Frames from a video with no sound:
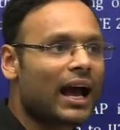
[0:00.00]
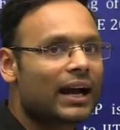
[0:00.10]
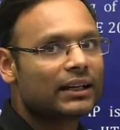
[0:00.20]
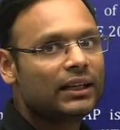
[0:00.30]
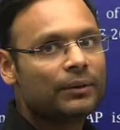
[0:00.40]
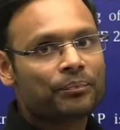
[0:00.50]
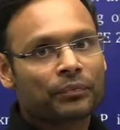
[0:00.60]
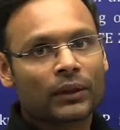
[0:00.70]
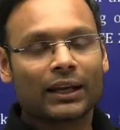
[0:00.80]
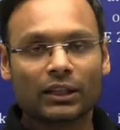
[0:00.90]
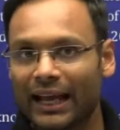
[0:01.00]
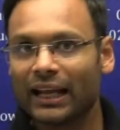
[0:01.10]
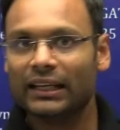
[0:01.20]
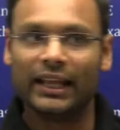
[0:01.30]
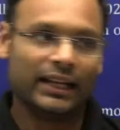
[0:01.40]
IIT
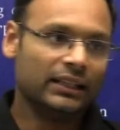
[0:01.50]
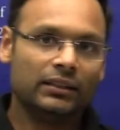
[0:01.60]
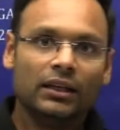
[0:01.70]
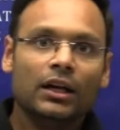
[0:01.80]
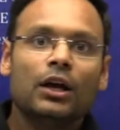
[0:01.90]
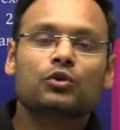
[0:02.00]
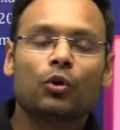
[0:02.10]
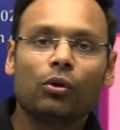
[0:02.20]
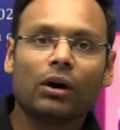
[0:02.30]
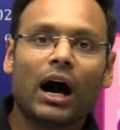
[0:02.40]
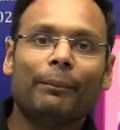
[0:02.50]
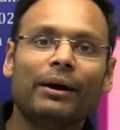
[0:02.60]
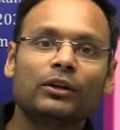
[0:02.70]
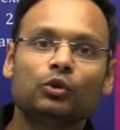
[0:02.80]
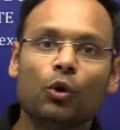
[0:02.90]
Delhi. So
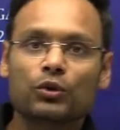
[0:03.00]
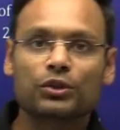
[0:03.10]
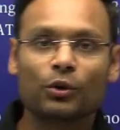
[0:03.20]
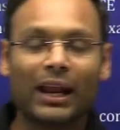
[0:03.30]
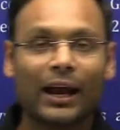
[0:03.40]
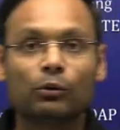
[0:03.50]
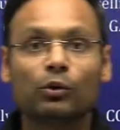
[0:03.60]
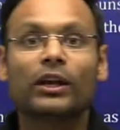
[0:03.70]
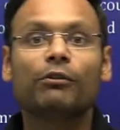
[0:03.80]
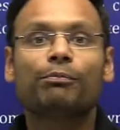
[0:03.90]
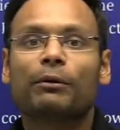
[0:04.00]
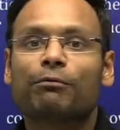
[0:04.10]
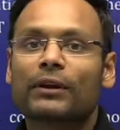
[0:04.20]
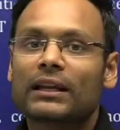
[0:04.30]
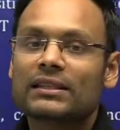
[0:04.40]
among those, you will have to give
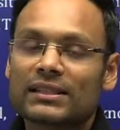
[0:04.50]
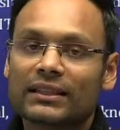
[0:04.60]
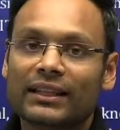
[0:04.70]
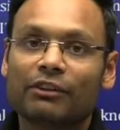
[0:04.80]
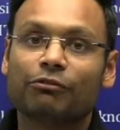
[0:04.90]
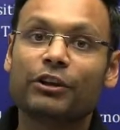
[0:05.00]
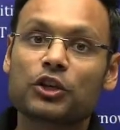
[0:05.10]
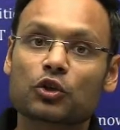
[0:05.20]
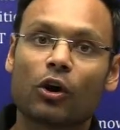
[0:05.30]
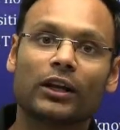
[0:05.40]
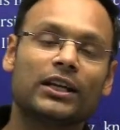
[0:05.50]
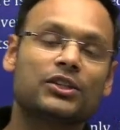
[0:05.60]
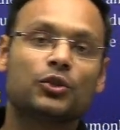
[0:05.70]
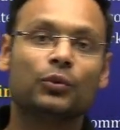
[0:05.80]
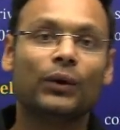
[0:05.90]
preference that which
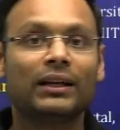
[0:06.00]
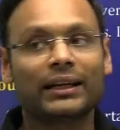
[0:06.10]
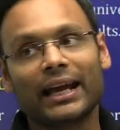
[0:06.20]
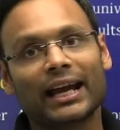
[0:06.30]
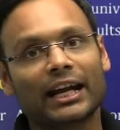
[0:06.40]
college you will take